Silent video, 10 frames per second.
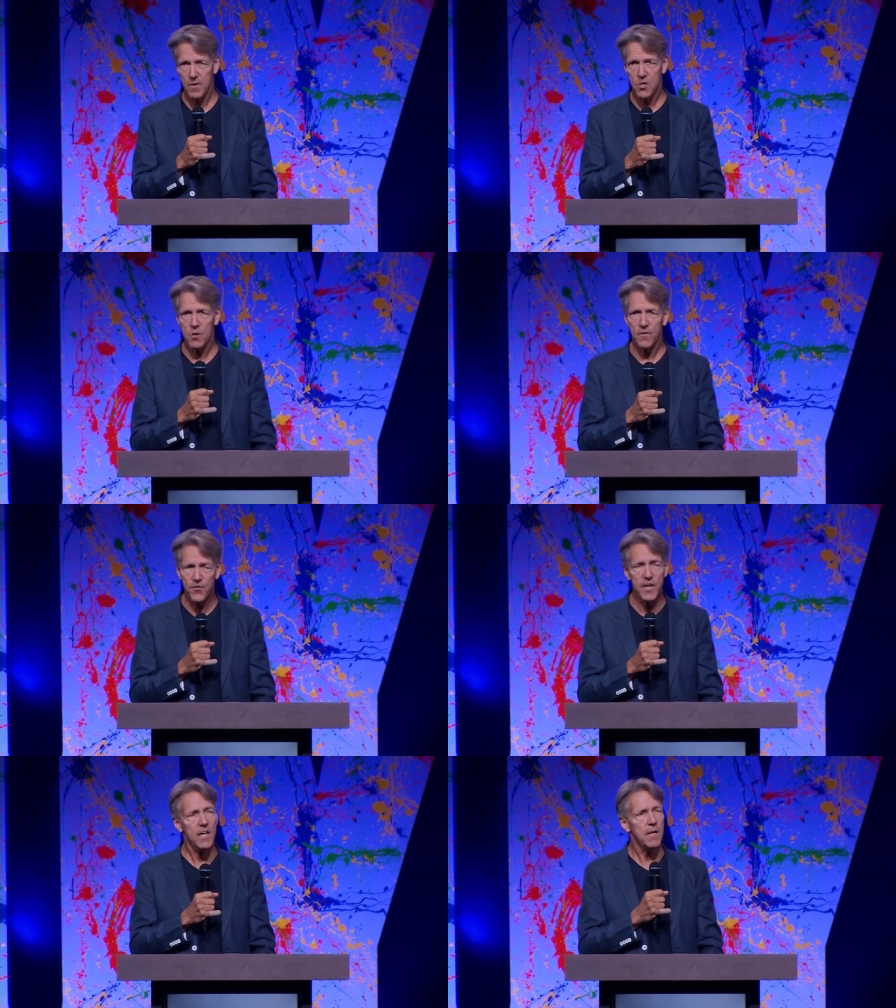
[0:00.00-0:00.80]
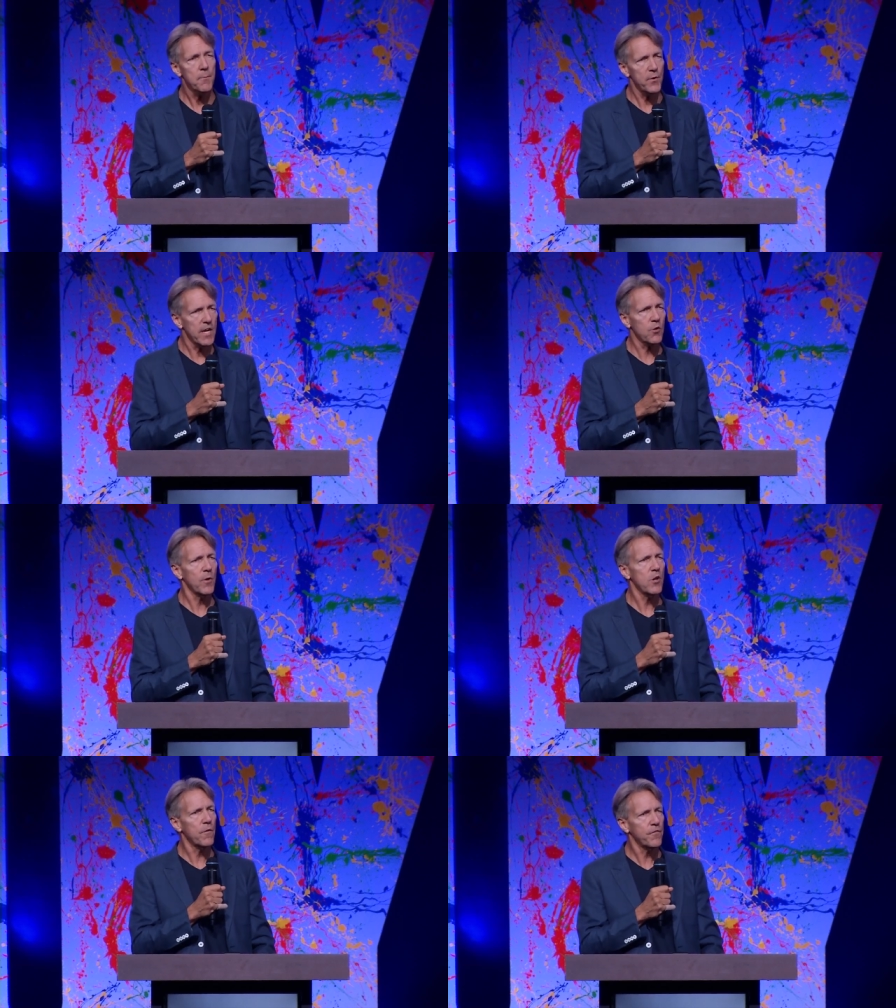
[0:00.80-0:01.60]
You can predict, predict
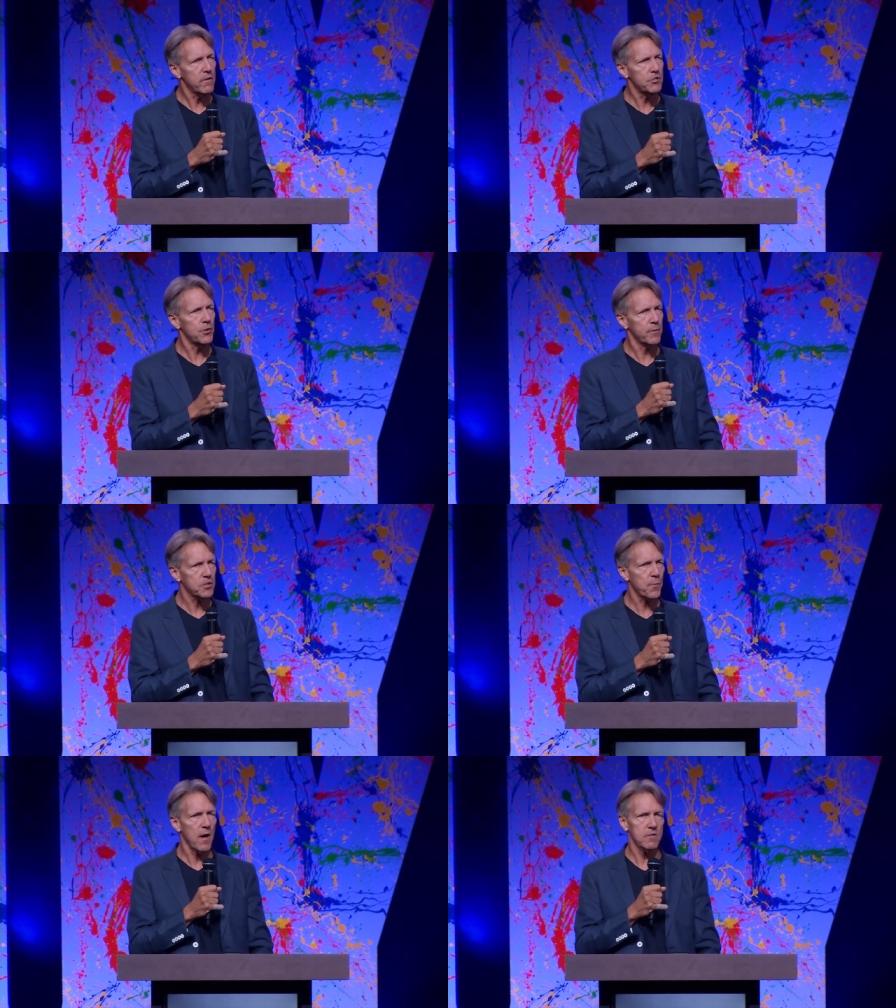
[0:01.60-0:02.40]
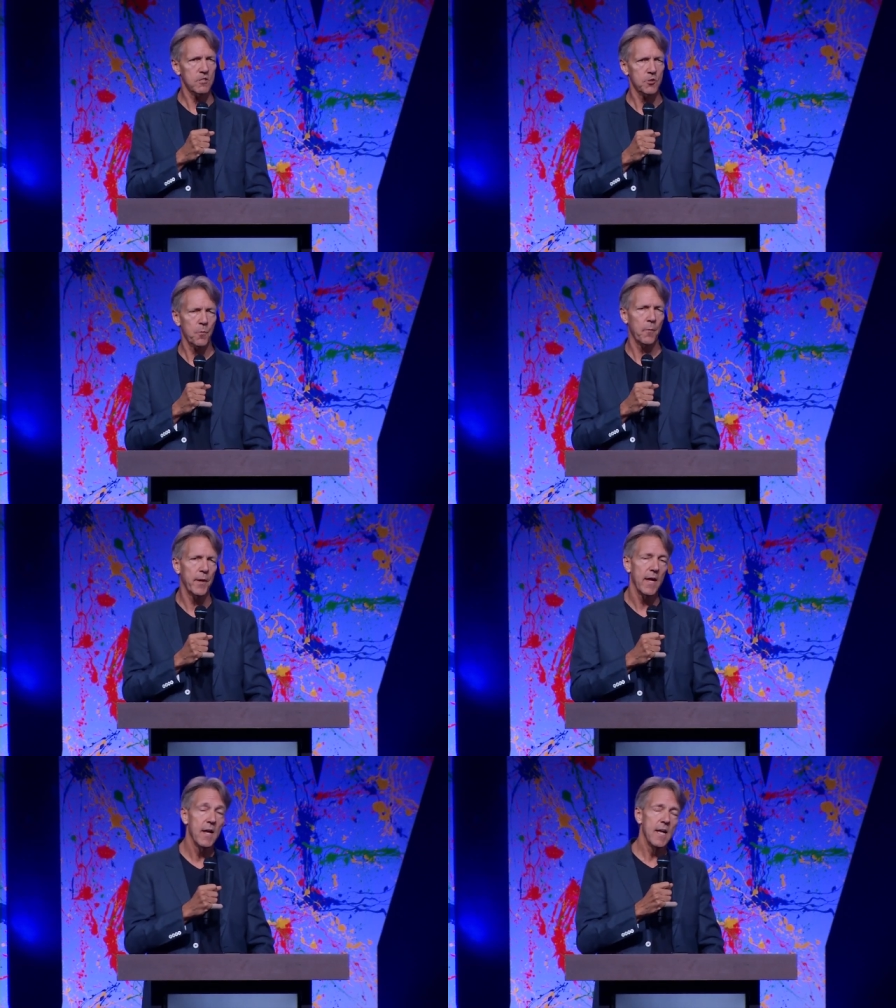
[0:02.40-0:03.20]
what your future responses will
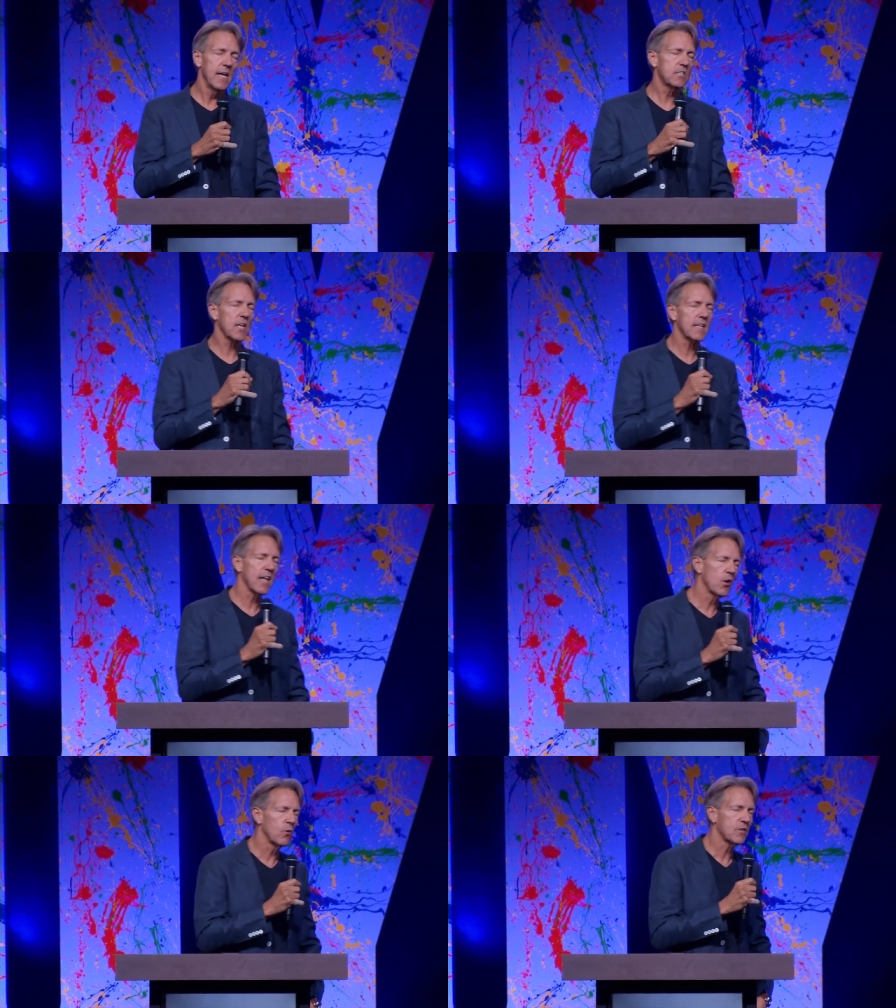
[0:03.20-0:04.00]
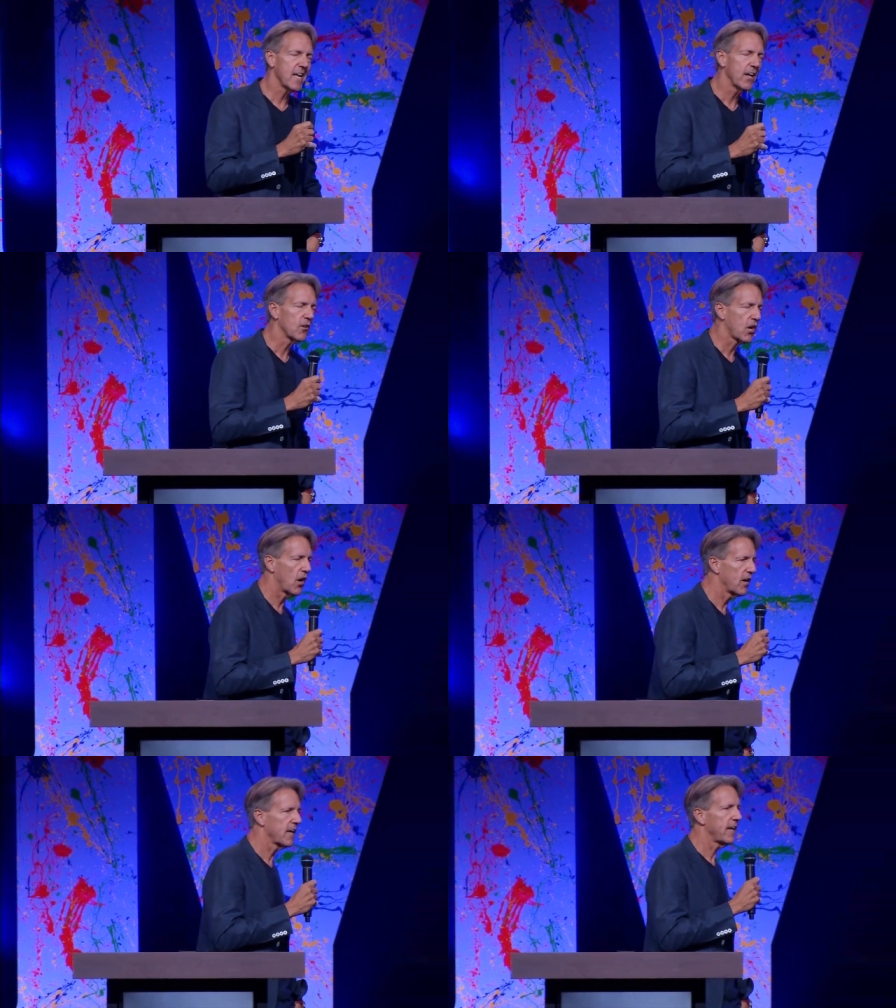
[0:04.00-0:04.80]
be. It's like that old Dale
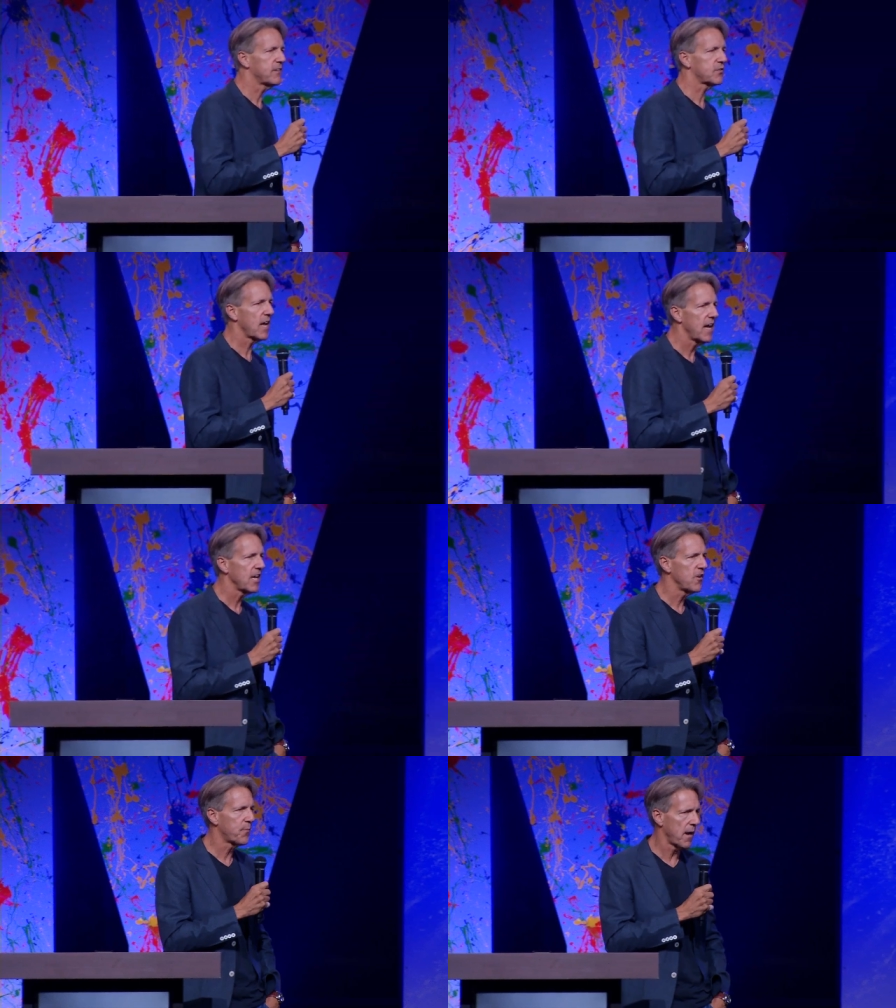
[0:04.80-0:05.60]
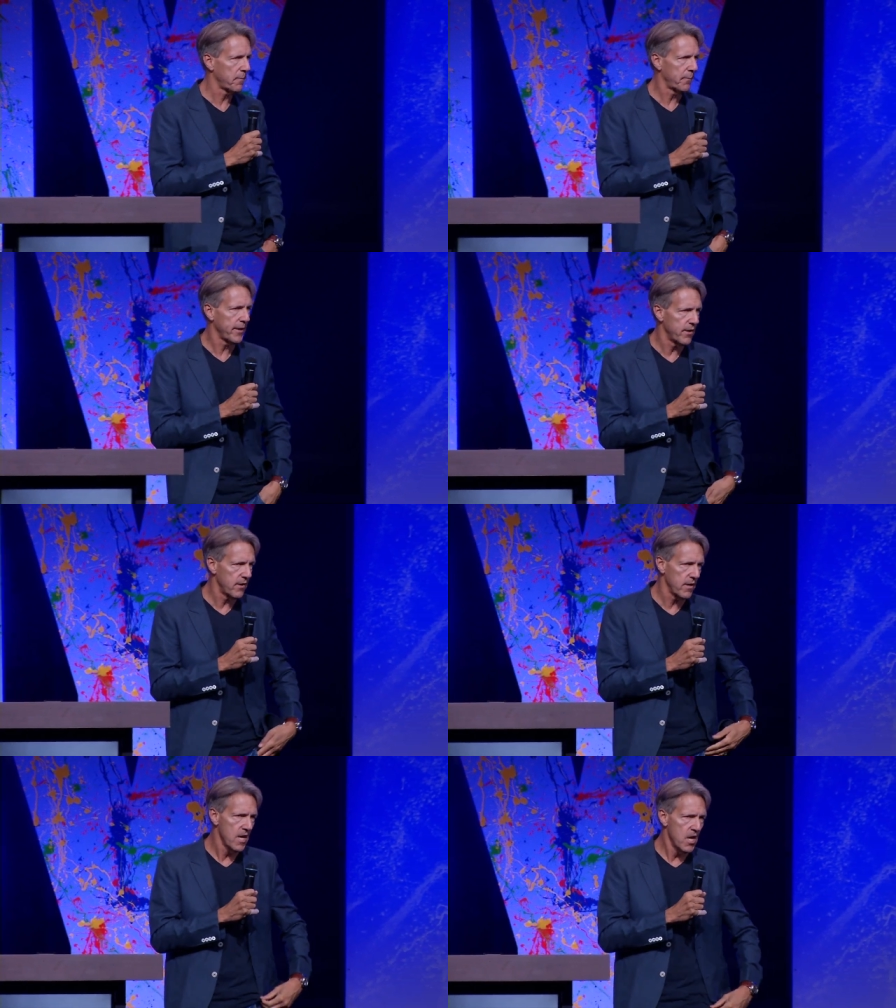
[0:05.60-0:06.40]
Carnegie saying you probably heard